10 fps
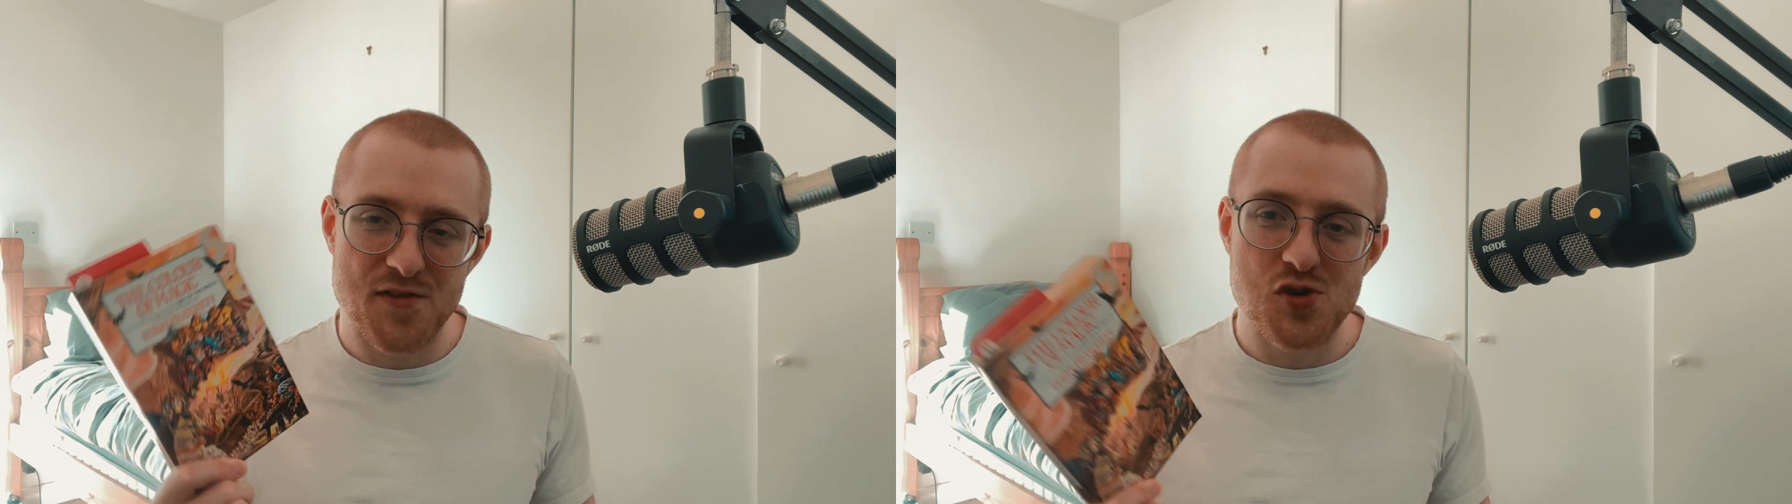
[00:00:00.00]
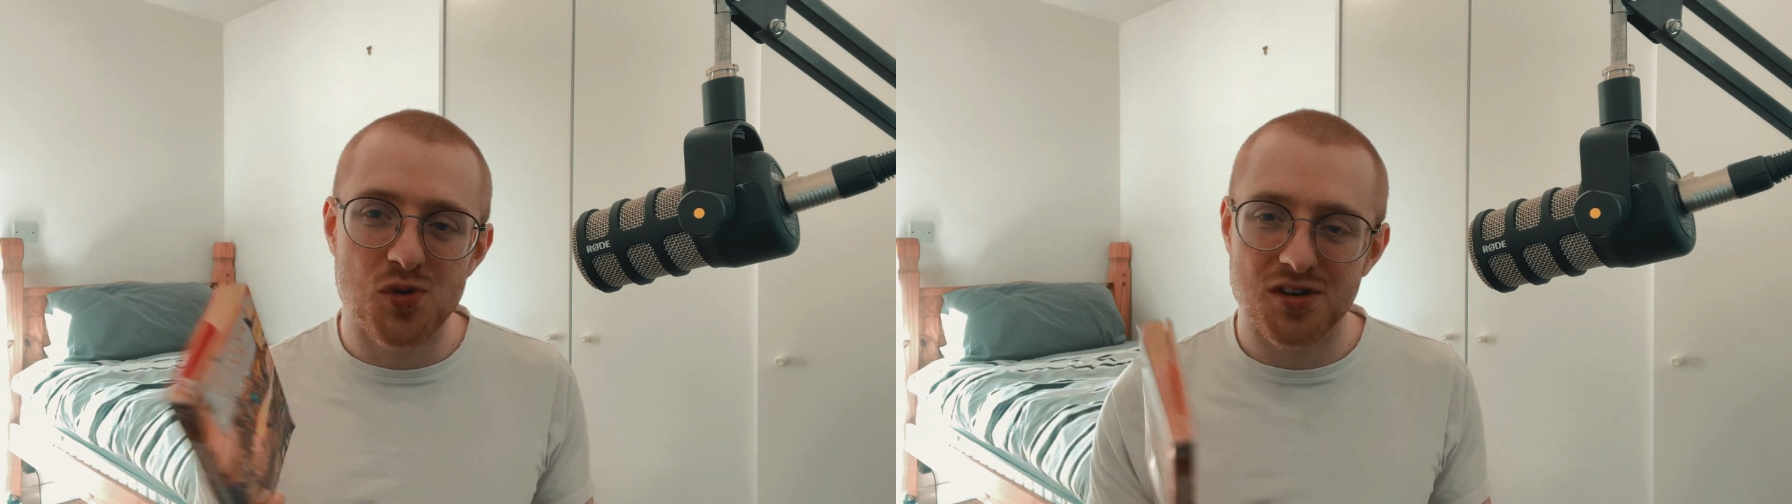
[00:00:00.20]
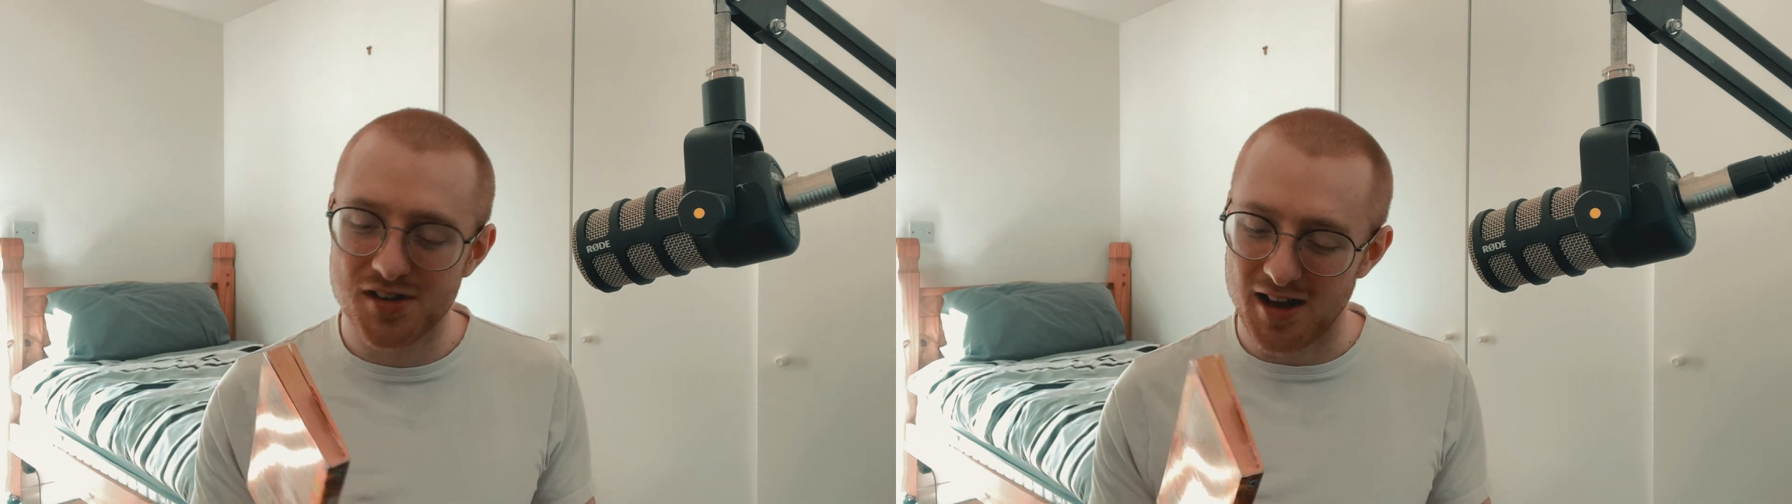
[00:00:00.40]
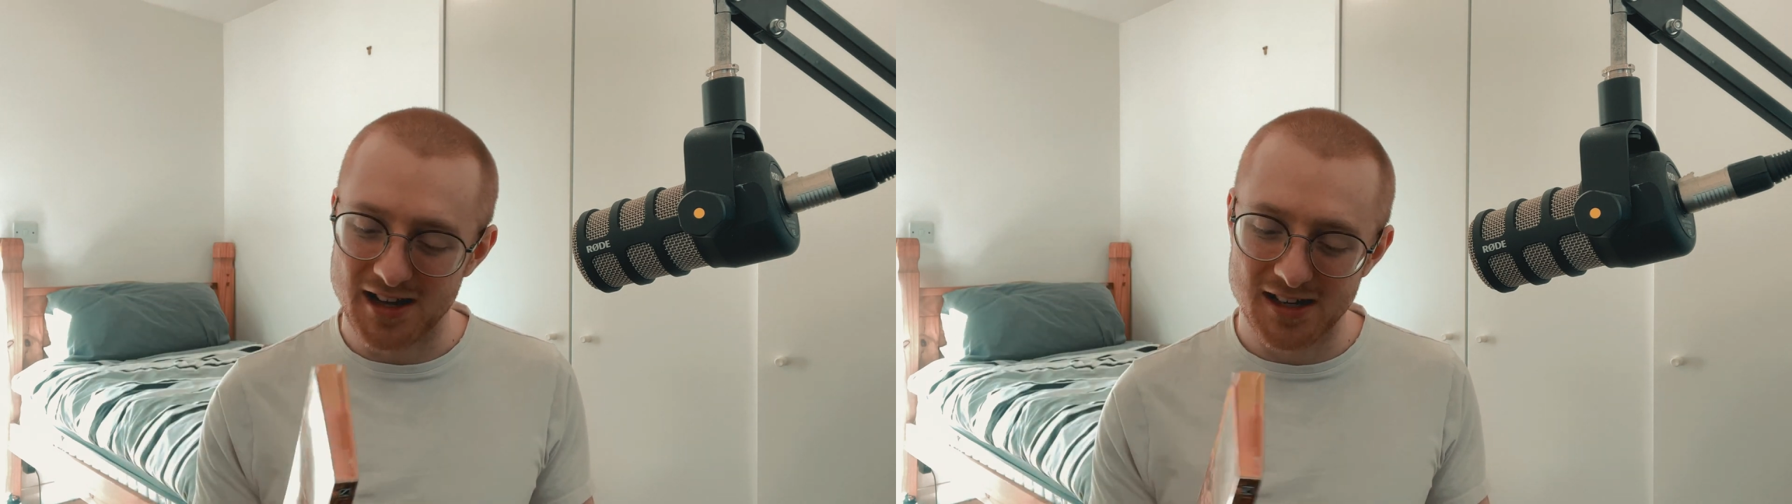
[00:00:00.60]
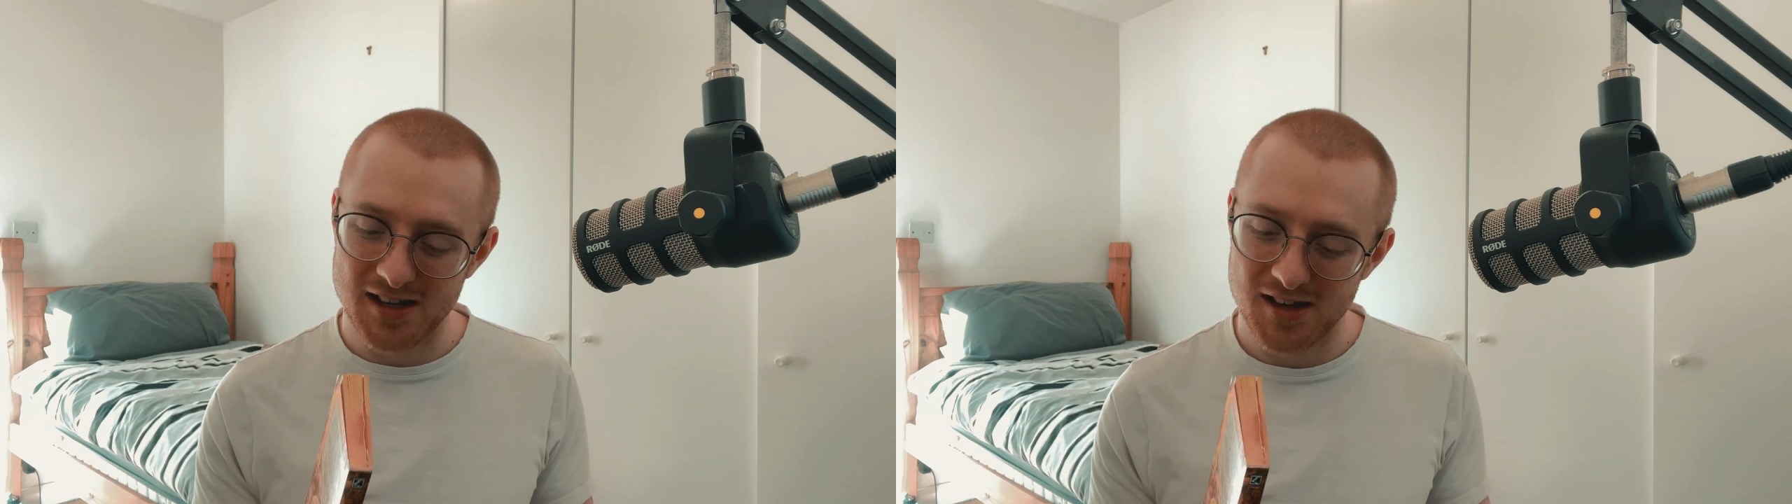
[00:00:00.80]
you want
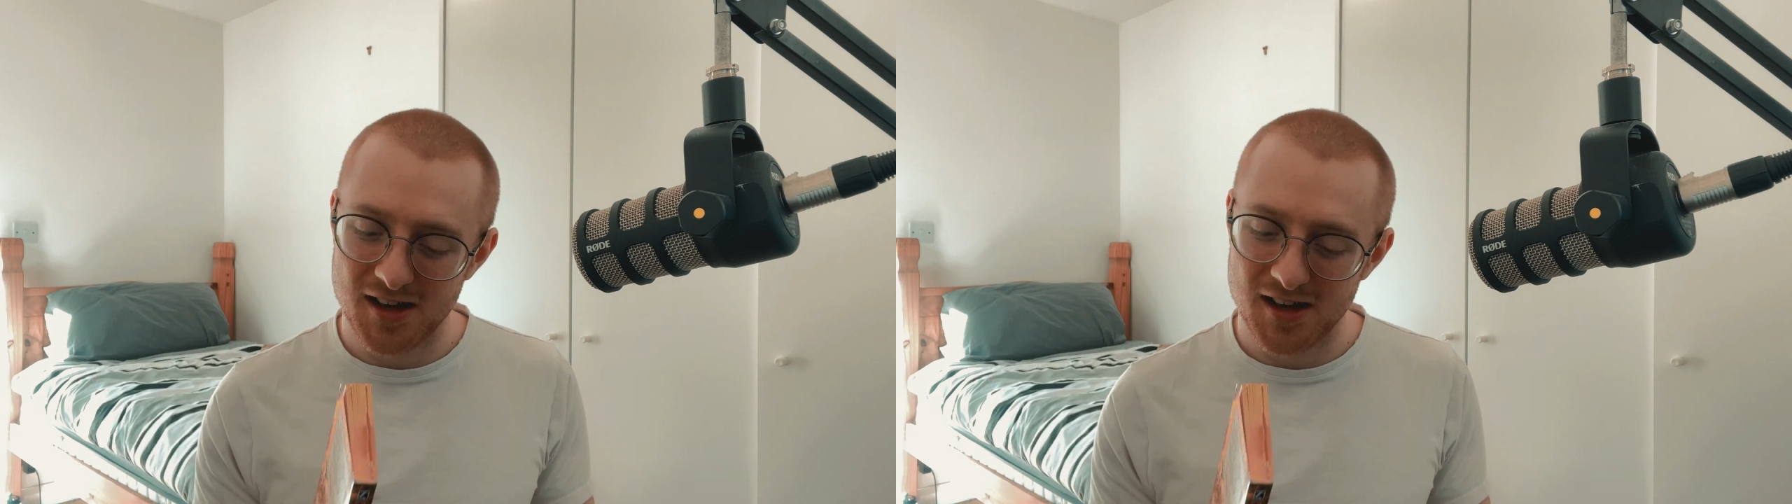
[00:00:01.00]
like